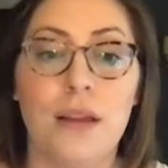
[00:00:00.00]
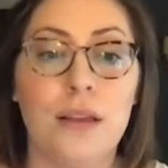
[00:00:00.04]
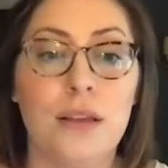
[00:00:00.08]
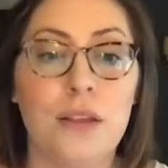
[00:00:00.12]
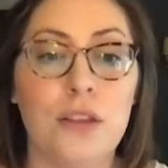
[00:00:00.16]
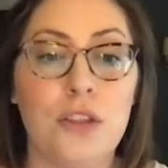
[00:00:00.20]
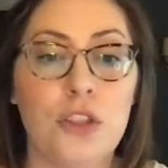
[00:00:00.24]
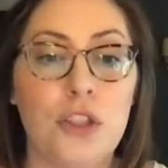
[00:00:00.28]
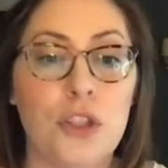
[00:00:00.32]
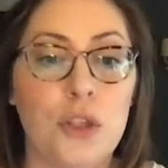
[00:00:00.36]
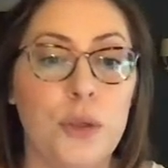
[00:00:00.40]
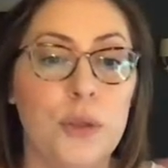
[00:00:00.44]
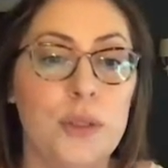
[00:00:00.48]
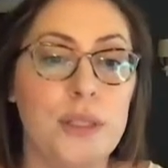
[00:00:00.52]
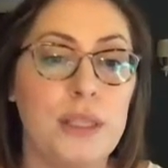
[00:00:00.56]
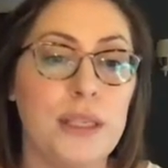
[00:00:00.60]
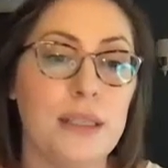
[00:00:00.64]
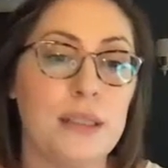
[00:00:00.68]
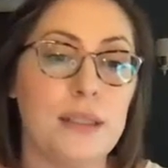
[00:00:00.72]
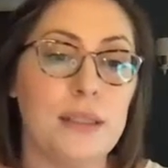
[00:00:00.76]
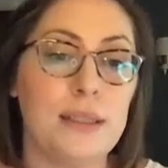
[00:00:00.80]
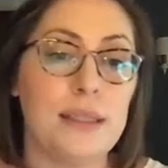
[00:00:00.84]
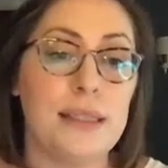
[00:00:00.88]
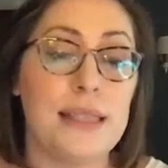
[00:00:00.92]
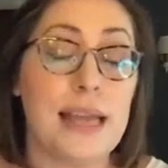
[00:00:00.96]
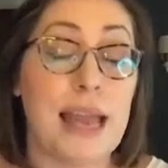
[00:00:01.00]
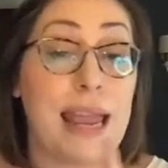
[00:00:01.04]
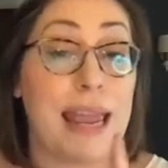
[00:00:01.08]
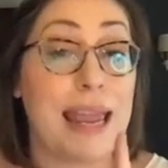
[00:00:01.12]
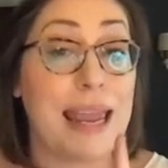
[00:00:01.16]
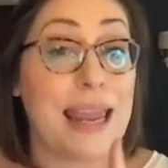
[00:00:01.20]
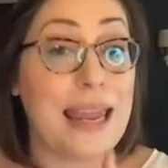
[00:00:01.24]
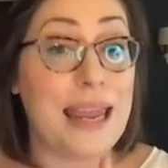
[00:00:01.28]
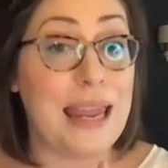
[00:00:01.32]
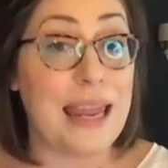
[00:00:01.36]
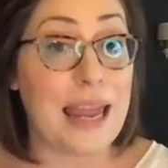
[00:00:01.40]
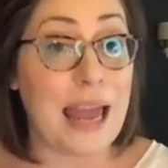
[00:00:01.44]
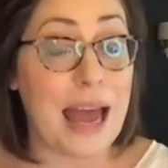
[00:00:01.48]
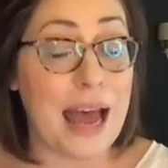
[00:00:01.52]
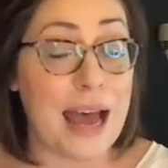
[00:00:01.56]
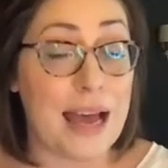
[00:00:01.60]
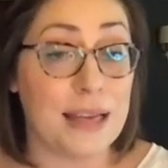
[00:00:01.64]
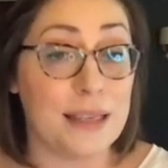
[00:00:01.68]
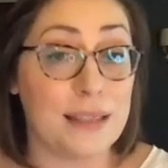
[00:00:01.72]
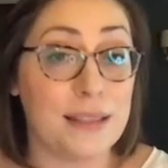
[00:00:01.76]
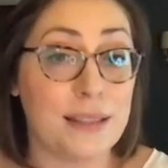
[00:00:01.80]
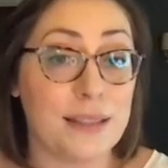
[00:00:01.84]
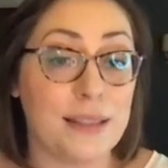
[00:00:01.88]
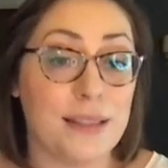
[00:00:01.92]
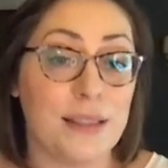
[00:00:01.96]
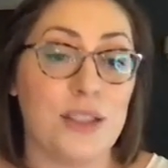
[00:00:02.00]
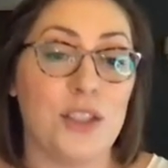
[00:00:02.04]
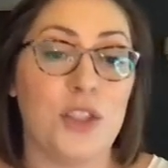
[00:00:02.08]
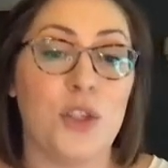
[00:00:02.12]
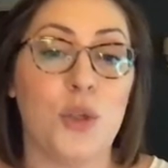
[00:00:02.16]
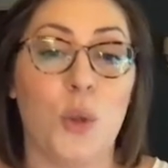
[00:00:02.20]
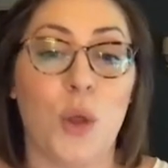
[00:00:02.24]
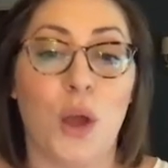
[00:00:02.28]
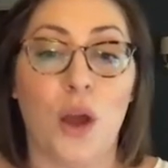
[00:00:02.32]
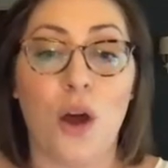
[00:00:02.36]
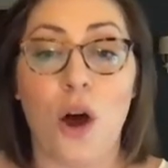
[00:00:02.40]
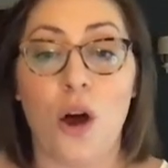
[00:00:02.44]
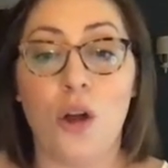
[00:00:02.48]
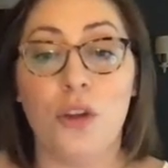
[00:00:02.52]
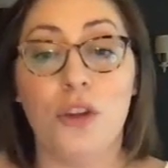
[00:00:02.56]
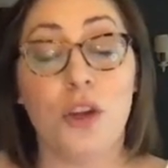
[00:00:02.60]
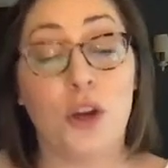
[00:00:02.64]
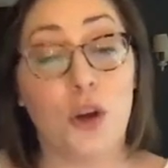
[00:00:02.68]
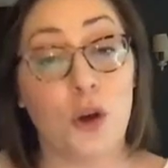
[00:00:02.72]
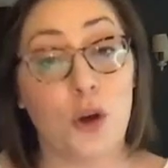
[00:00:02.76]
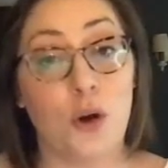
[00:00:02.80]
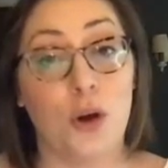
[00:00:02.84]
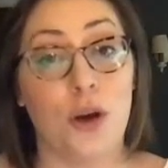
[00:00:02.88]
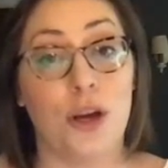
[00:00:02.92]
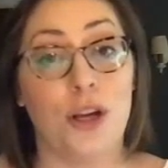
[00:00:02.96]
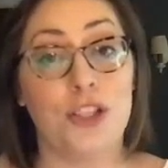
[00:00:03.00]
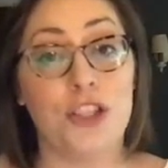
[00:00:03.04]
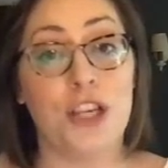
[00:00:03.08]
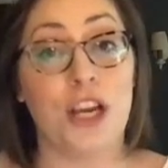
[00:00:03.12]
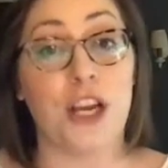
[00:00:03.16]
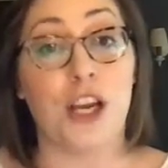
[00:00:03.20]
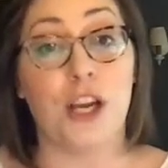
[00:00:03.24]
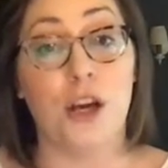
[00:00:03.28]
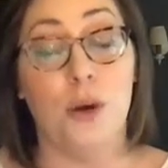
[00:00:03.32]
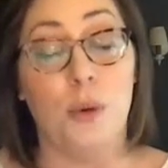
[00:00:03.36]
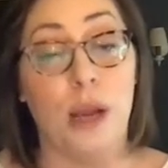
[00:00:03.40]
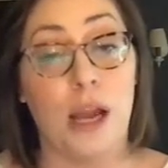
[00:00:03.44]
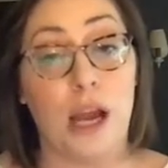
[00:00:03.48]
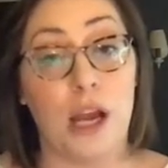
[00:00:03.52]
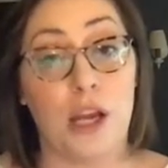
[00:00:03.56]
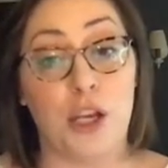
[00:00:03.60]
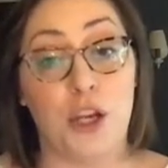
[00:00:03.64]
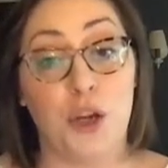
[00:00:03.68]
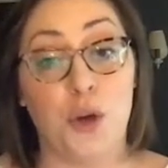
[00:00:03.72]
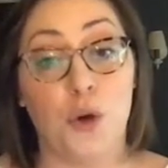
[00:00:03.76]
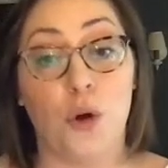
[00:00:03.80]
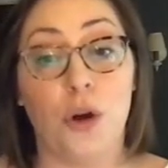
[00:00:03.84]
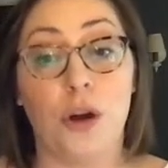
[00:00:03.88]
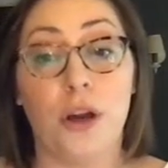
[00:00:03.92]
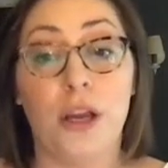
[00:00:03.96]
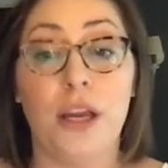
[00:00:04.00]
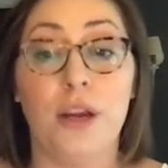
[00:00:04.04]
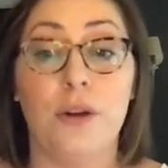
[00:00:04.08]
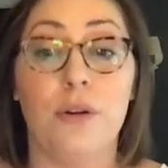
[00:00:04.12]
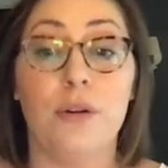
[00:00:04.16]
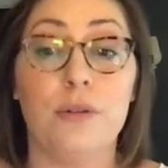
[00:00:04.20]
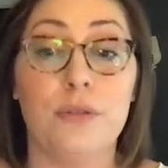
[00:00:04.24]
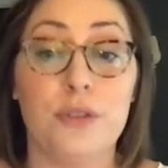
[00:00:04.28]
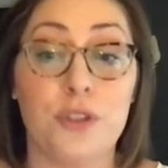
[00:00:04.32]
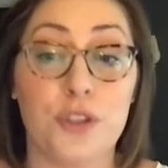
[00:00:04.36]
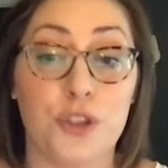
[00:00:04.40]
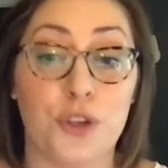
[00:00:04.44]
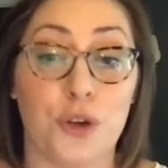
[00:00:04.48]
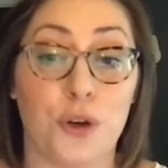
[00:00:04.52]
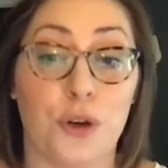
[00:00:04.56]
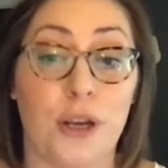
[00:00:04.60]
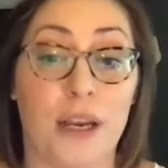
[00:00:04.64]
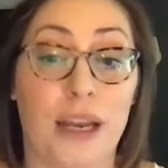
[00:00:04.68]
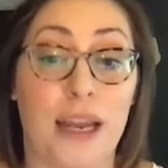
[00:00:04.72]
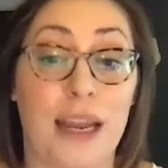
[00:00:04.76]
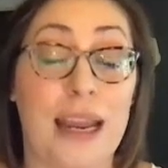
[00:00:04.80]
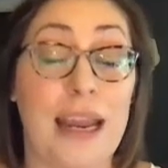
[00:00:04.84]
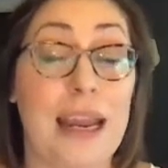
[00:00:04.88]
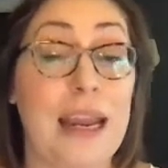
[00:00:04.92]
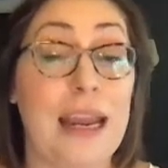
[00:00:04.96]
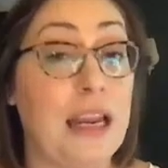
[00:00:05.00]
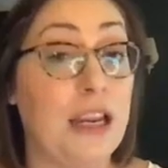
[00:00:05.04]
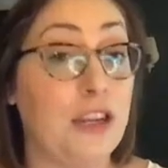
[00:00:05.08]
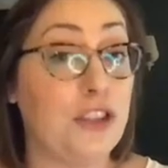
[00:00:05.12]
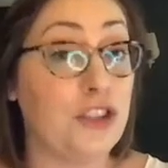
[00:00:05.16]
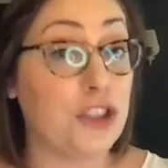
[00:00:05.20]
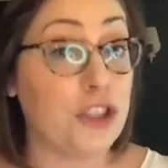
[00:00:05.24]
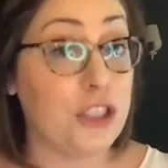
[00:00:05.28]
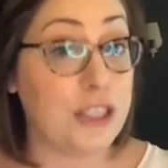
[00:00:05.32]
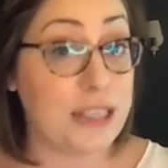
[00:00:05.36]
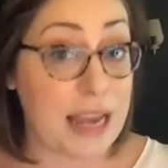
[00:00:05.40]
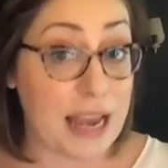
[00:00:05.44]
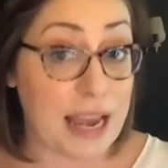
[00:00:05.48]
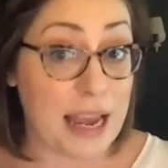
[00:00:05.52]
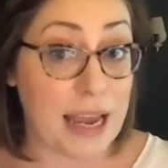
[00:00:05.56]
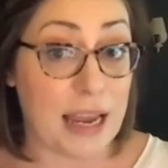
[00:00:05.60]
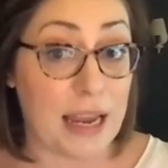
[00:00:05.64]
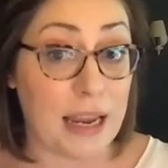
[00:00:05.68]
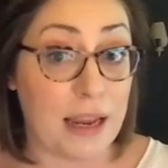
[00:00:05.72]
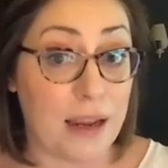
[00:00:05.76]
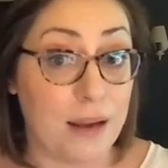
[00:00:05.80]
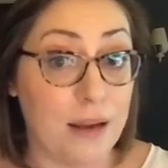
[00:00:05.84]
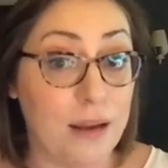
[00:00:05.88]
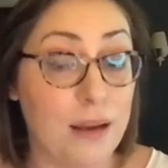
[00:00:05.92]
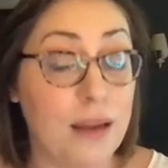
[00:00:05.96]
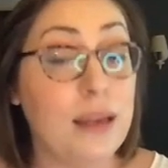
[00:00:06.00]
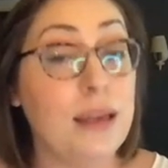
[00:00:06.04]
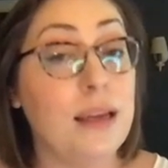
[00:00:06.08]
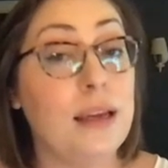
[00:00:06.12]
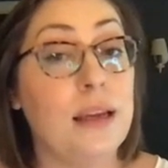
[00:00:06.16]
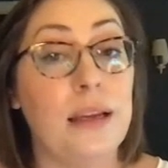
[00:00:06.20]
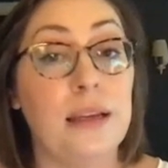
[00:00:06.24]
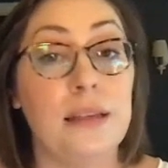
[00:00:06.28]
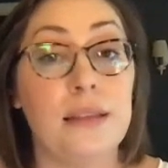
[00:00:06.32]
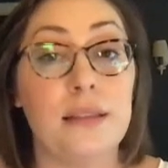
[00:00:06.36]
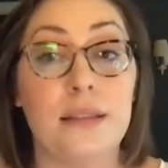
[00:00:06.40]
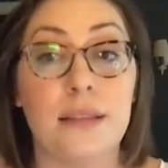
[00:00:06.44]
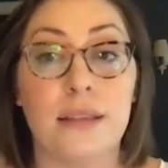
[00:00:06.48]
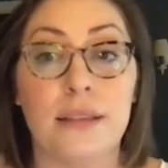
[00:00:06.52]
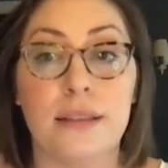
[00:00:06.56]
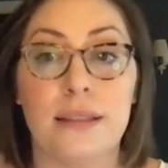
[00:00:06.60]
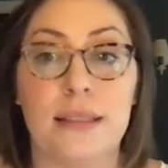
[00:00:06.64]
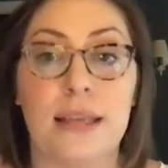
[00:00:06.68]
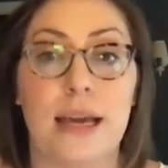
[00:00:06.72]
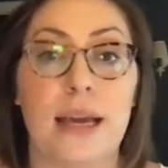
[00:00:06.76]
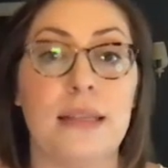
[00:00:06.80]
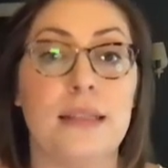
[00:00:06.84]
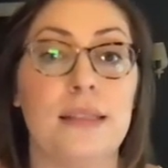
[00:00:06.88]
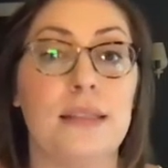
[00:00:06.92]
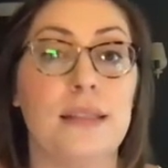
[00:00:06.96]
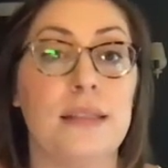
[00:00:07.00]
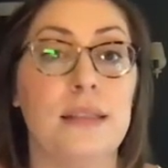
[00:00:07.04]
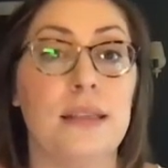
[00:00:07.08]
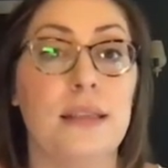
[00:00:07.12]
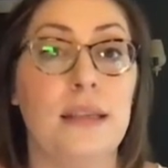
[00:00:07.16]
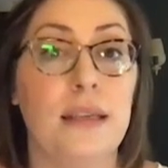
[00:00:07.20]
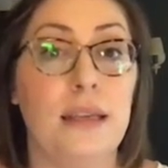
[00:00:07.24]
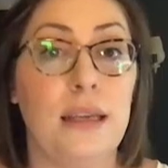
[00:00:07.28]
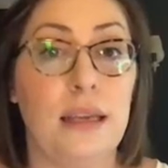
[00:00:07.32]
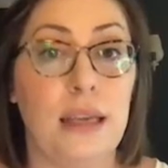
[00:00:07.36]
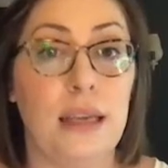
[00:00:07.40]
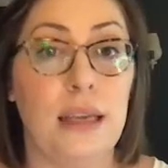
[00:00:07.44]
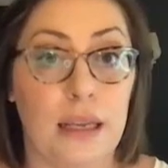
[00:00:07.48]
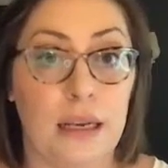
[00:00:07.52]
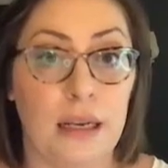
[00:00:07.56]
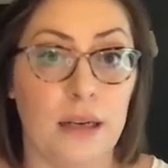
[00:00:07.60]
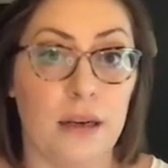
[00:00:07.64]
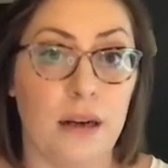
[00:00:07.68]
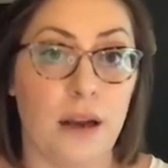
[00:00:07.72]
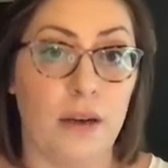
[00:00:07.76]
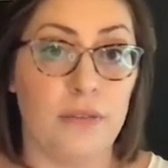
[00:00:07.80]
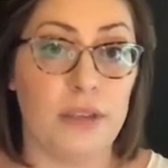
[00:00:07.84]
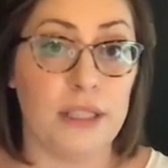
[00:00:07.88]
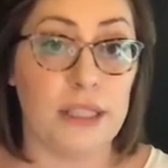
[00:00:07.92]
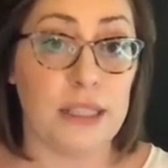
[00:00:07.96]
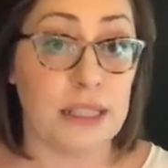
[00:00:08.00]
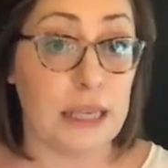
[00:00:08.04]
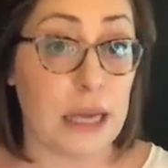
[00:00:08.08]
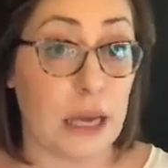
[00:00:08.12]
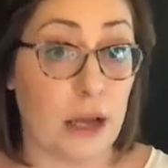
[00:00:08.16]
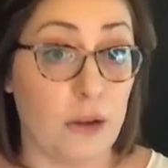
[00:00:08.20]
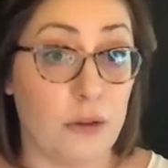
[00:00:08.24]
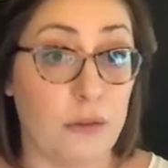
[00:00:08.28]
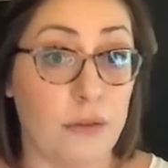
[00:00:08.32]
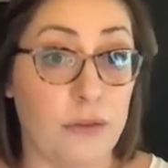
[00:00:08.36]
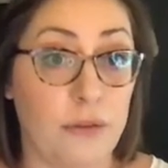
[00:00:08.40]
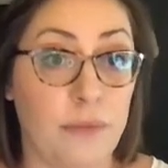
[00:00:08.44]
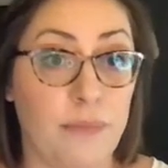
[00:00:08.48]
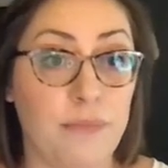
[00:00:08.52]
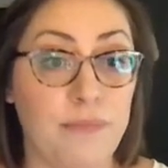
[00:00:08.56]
Choosing to say yes to the call to courage and going on your hero's journey each day is success in and of itself.